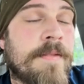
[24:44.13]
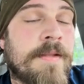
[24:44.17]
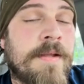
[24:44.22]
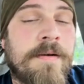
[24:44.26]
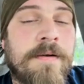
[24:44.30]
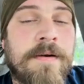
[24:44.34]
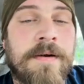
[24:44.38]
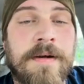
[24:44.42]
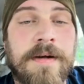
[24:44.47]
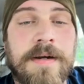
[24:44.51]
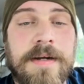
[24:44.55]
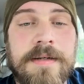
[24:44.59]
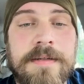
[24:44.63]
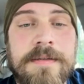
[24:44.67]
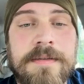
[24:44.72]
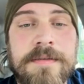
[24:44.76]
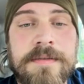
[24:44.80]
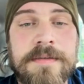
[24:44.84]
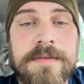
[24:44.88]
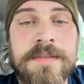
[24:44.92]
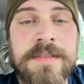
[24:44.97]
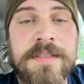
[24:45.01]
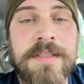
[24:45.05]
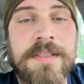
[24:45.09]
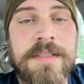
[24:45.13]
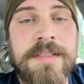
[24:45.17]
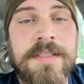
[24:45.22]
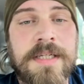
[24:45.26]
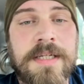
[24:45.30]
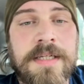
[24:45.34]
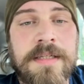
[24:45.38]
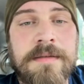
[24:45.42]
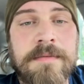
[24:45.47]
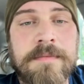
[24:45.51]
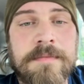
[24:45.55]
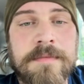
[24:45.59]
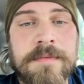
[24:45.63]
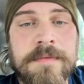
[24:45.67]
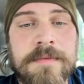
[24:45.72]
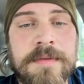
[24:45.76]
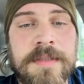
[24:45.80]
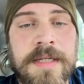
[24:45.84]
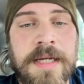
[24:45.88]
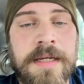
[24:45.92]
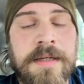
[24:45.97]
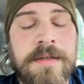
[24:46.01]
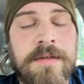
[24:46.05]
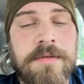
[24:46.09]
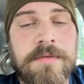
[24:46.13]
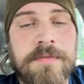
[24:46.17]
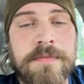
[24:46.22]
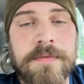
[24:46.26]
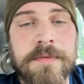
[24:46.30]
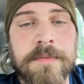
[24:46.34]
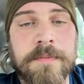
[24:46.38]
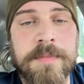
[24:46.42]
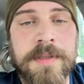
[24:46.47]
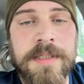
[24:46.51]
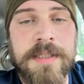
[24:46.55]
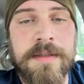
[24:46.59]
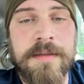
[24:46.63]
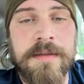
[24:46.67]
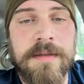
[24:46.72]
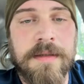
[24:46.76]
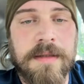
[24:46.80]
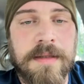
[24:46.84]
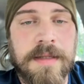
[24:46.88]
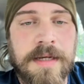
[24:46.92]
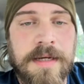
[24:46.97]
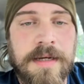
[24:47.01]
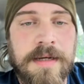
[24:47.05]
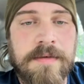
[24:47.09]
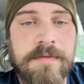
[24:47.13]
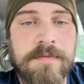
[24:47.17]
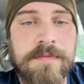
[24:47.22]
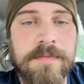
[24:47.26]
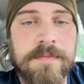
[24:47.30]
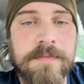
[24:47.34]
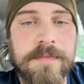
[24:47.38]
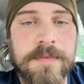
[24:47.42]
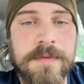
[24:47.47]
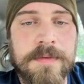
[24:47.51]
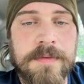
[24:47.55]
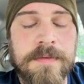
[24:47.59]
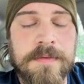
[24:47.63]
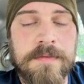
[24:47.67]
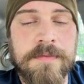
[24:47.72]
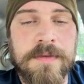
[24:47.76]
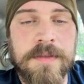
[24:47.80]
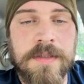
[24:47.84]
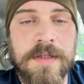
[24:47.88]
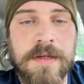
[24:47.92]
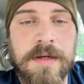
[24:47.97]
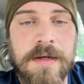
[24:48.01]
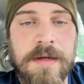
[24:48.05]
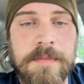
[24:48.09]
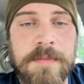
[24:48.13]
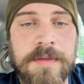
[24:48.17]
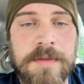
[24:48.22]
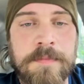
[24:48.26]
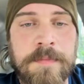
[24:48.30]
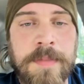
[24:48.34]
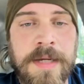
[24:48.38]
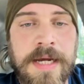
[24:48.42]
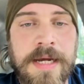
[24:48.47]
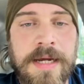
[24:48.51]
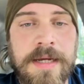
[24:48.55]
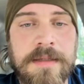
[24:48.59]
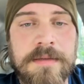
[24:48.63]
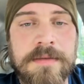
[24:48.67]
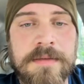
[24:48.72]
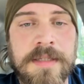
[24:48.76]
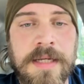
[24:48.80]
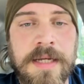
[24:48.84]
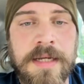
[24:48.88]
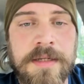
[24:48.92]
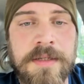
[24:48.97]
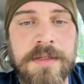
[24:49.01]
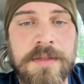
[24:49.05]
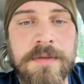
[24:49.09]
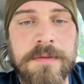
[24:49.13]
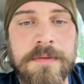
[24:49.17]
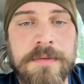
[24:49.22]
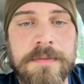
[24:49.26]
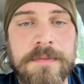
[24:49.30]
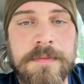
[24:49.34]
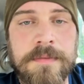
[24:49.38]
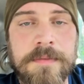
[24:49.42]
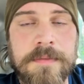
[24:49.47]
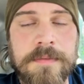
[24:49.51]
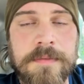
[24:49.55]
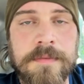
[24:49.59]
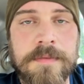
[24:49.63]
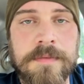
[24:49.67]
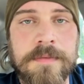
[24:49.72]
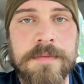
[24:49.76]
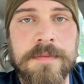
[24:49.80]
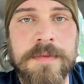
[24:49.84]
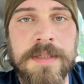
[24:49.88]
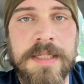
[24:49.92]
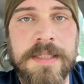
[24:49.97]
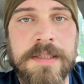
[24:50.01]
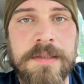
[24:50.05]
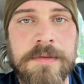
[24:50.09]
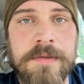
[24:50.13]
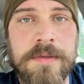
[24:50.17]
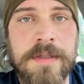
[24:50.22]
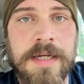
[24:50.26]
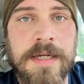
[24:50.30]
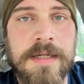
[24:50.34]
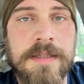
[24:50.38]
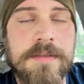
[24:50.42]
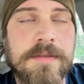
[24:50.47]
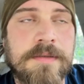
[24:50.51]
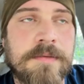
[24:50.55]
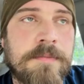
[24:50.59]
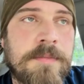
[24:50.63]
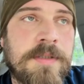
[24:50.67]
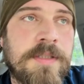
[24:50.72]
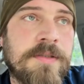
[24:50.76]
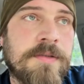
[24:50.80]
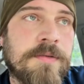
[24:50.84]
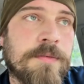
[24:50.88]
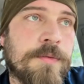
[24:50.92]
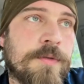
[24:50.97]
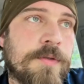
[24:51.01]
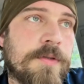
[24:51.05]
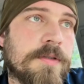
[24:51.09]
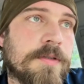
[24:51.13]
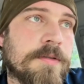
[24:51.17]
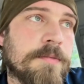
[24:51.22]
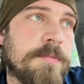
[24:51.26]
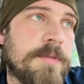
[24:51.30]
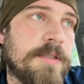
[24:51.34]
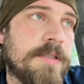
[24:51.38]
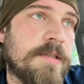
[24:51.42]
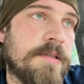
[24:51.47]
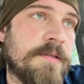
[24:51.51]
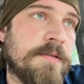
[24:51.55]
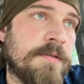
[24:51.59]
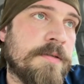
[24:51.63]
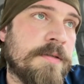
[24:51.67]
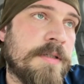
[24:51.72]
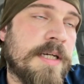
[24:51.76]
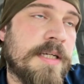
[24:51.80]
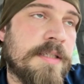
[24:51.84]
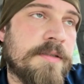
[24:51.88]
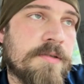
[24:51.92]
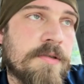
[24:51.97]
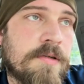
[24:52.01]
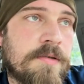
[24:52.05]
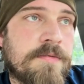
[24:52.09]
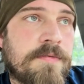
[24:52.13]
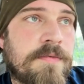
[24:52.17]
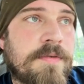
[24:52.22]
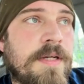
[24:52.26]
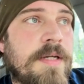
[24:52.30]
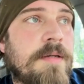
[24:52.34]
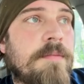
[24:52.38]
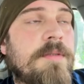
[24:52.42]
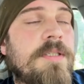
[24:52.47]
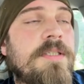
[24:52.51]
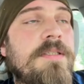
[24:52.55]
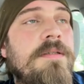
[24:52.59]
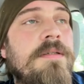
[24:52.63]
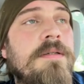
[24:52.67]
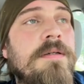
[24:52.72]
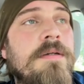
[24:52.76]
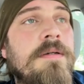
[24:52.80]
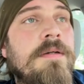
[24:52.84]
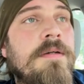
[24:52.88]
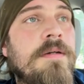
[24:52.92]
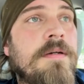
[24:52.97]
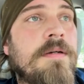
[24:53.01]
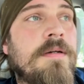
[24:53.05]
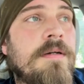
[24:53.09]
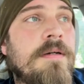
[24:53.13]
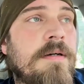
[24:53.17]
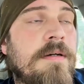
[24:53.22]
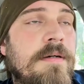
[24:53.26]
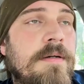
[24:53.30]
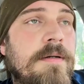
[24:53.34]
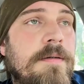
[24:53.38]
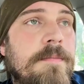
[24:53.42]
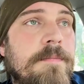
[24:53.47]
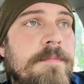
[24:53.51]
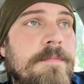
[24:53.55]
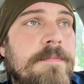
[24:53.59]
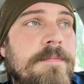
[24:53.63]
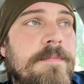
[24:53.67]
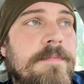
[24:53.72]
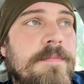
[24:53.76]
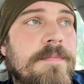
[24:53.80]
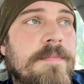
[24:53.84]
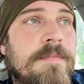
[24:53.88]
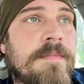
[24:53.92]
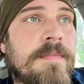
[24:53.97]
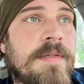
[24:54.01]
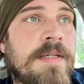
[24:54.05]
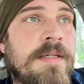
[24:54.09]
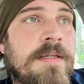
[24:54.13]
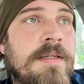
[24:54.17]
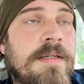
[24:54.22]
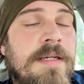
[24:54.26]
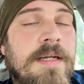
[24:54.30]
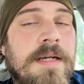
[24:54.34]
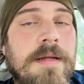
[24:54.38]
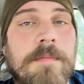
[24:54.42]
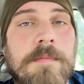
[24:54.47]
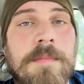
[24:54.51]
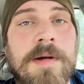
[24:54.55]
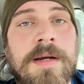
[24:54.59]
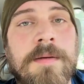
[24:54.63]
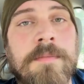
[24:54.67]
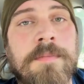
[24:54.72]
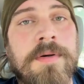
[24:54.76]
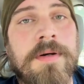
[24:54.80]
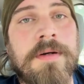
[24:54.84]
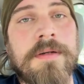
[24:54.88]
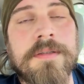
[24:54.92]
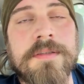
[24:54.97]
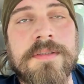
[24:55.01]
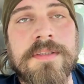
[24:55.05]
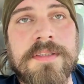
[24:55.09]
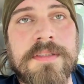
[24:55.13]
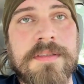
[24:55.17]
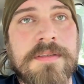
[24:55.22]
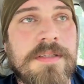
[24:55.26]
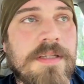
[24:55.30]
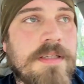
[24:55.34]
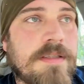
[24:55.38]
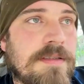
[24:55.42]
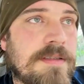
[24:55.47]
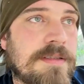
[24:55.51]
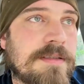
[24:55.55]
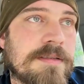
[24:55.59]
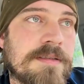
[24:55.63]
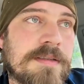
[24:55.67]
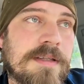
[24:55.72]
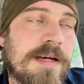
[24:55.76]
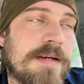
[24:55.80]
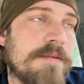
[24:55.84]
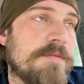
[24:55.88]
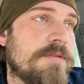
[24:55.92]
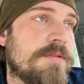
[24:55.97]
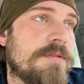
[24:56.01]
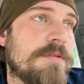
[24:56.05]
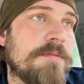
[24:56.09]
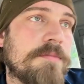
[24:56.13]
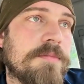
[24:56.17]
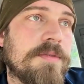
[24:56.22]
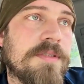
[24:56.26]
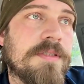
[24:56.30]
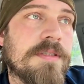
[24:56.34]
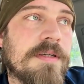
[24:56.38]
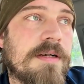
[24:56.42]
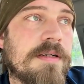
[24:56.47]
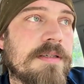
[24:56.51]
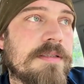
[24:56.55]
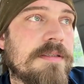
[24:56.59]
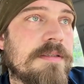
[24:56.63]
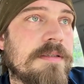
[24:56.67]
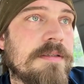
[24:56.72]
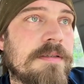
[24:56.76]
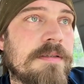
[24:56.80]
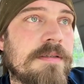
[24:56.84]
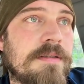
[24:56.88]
All right, CJ, thank you for being in the live, in the comment. Pat, thank you guys. It means the world to me because you guys are family. And again, my apologies that this live stream sucked.